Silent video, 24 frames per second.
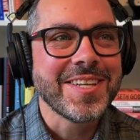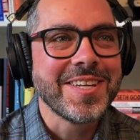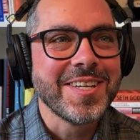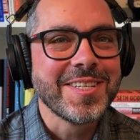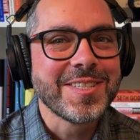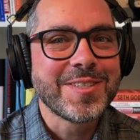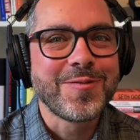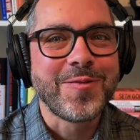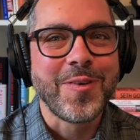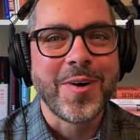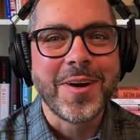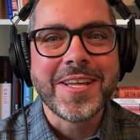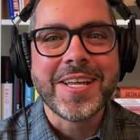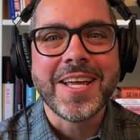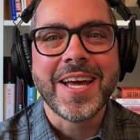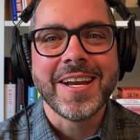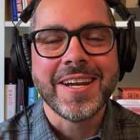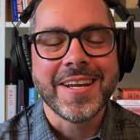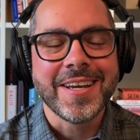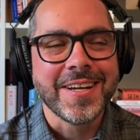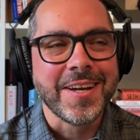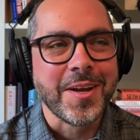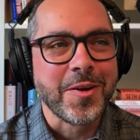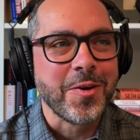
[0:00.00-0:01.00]
is funny,
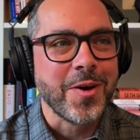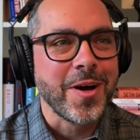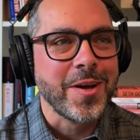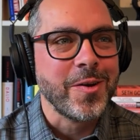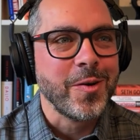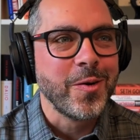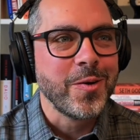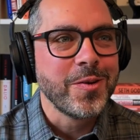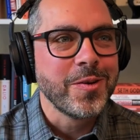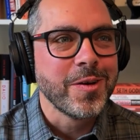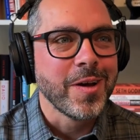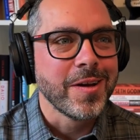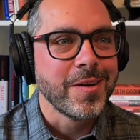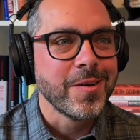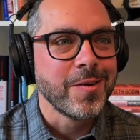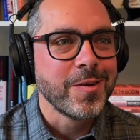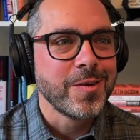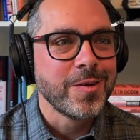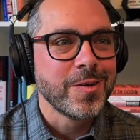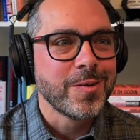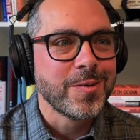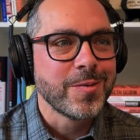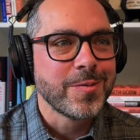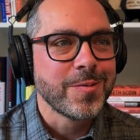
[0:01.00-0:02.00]
and I know
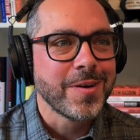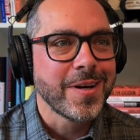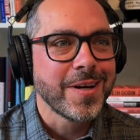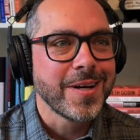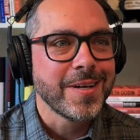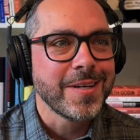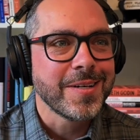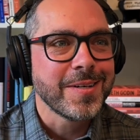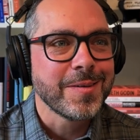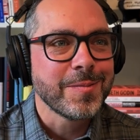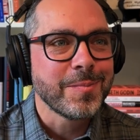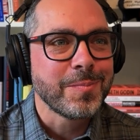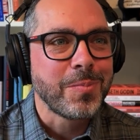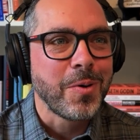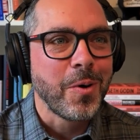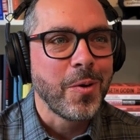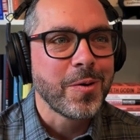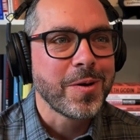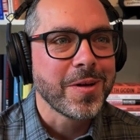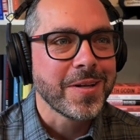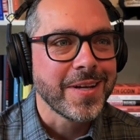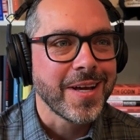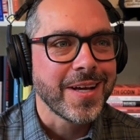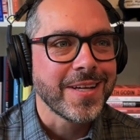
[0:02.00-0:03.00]
you're
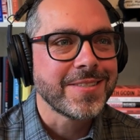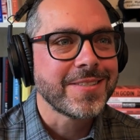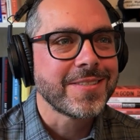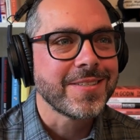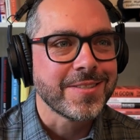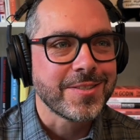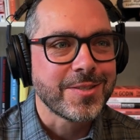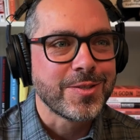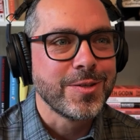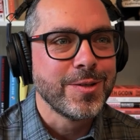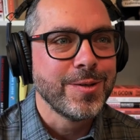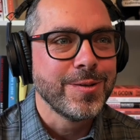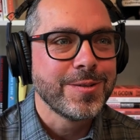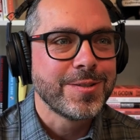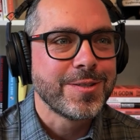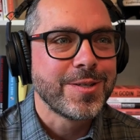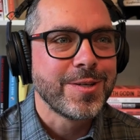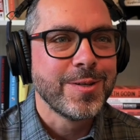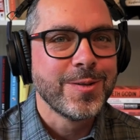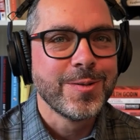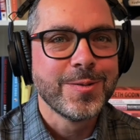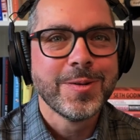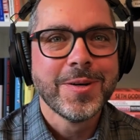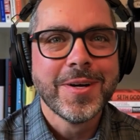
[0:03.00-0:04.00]
poking at
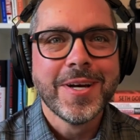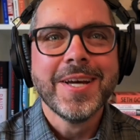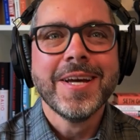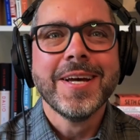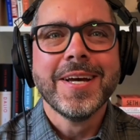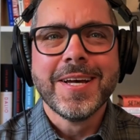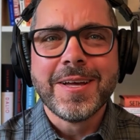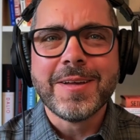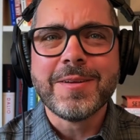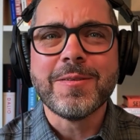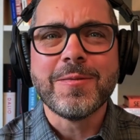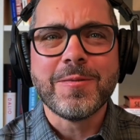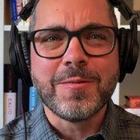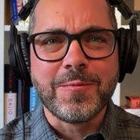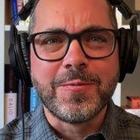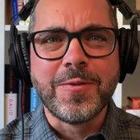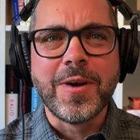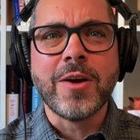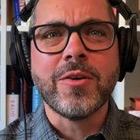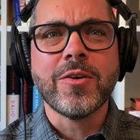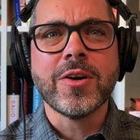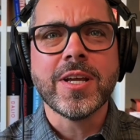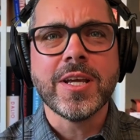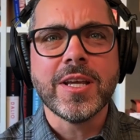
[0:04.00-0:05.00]
two
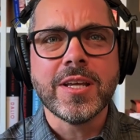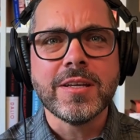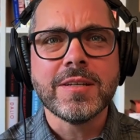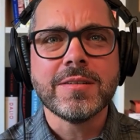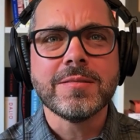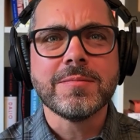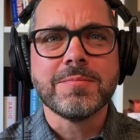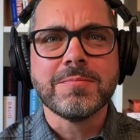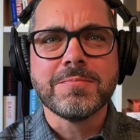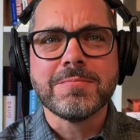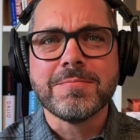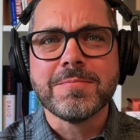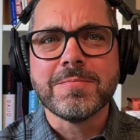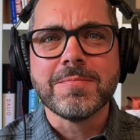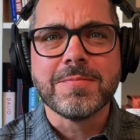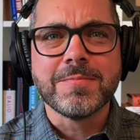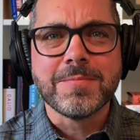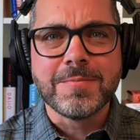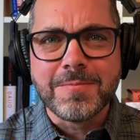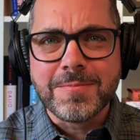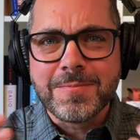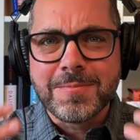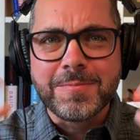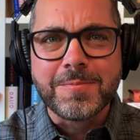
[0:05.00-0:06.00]
very
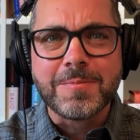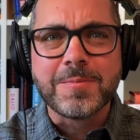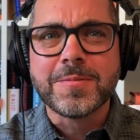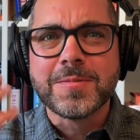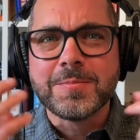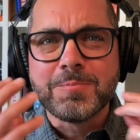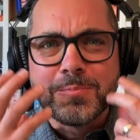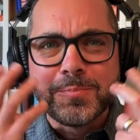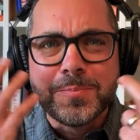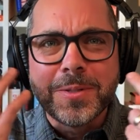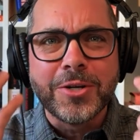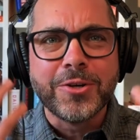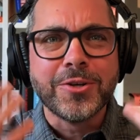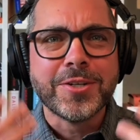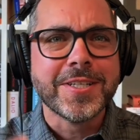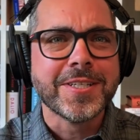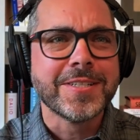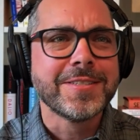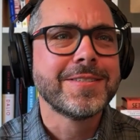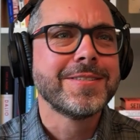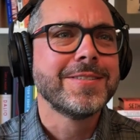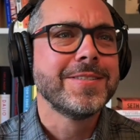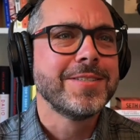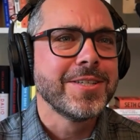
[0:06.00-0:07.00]

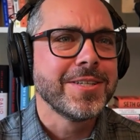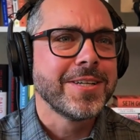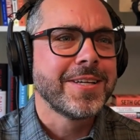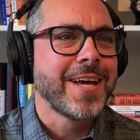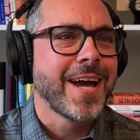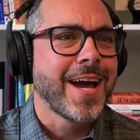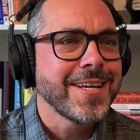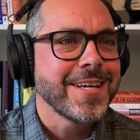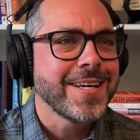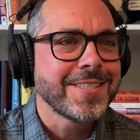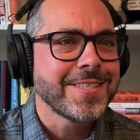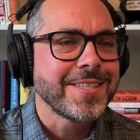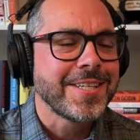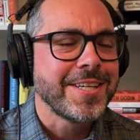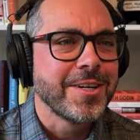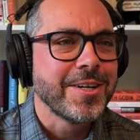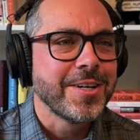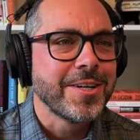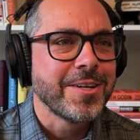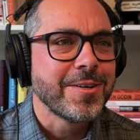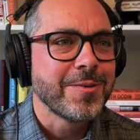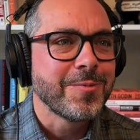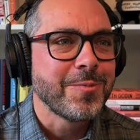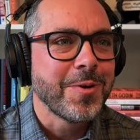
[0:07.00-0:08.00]
bearded guys
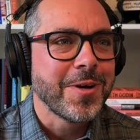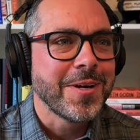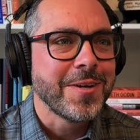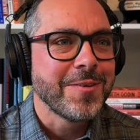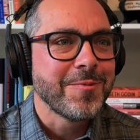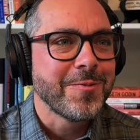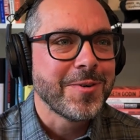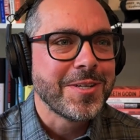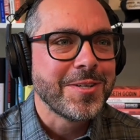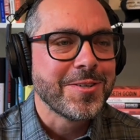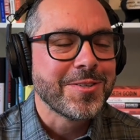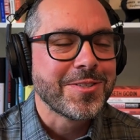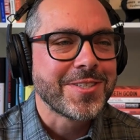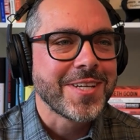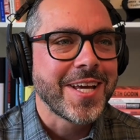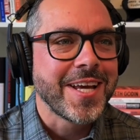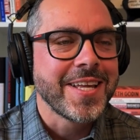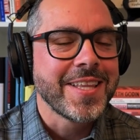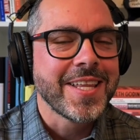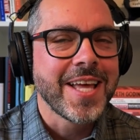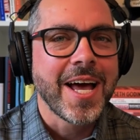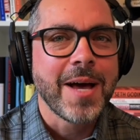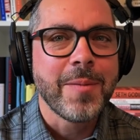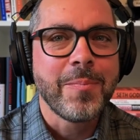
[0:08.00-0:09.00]
here when you're
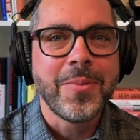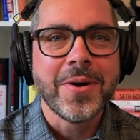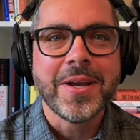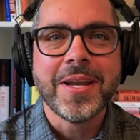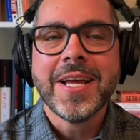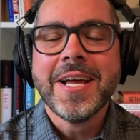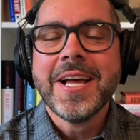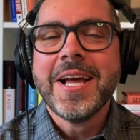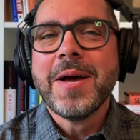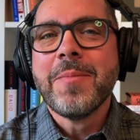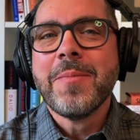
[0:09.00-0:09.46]
saying that, but